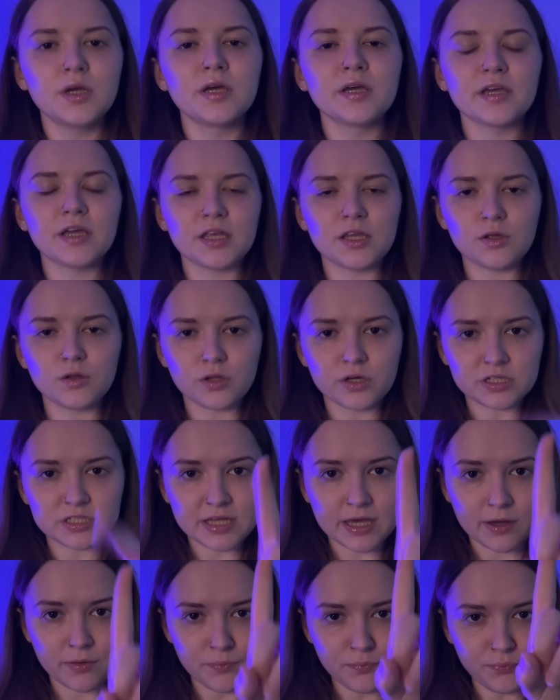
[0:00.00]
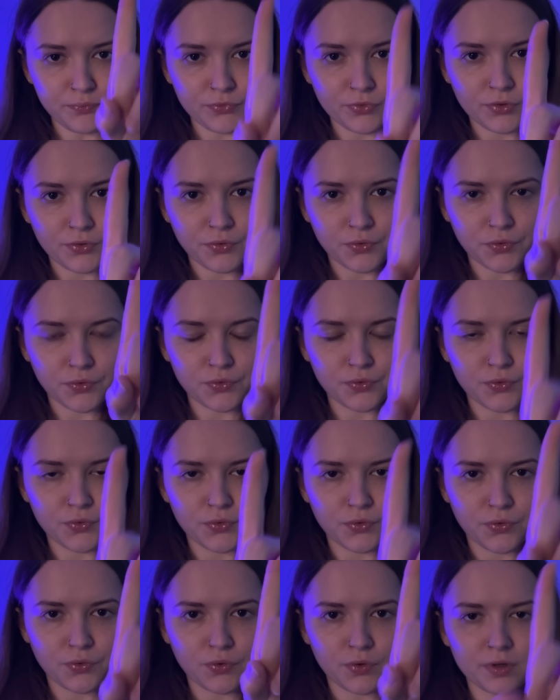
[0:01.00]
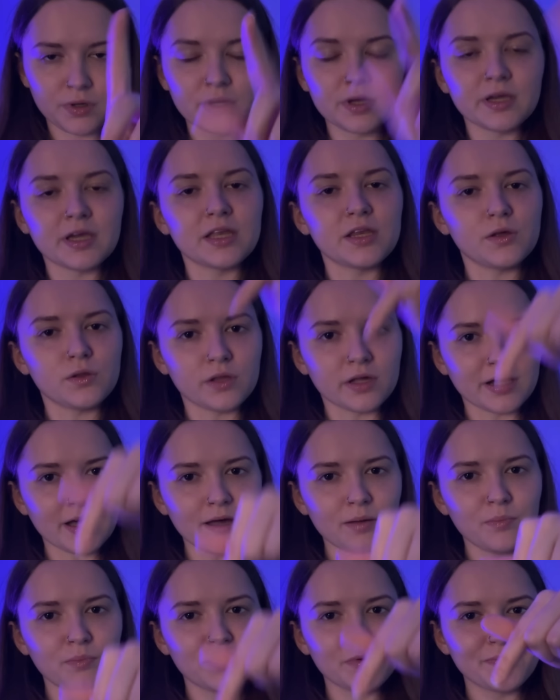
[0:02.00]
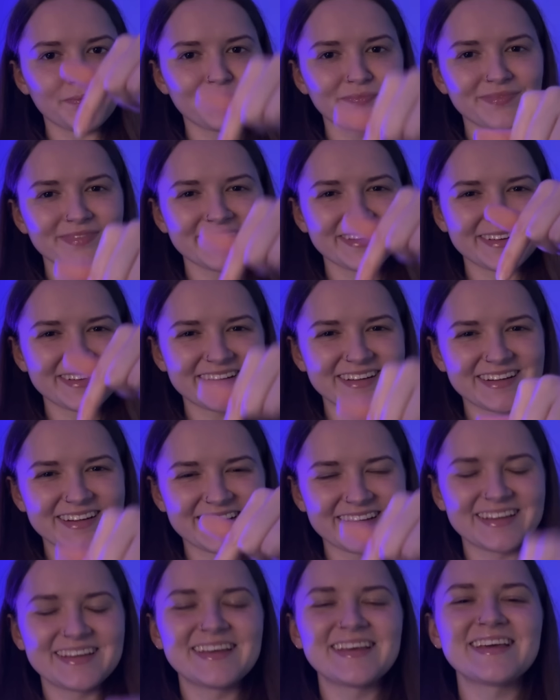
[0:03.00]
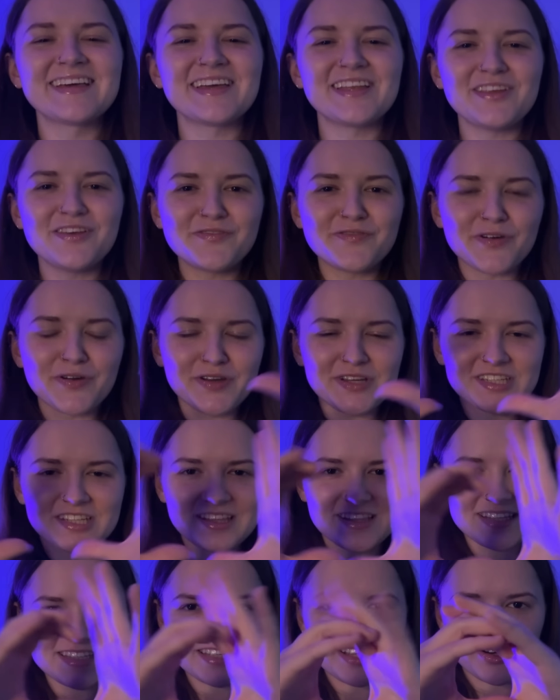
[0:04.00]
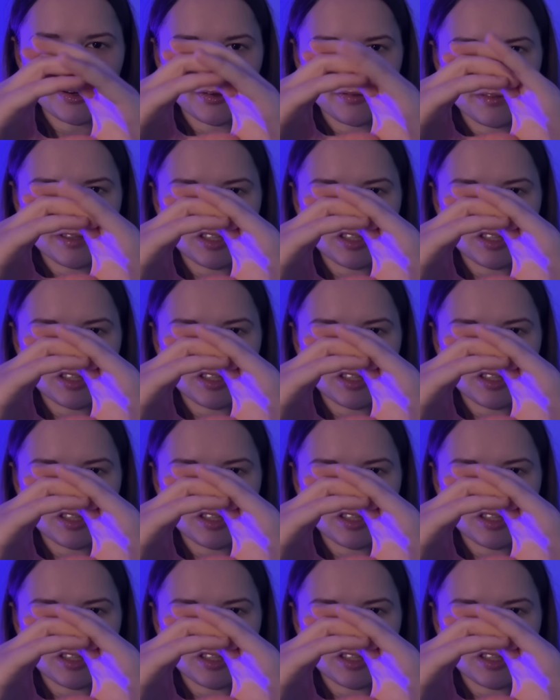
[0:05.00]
Can you look down? Can you look up? Can you focus on the center of the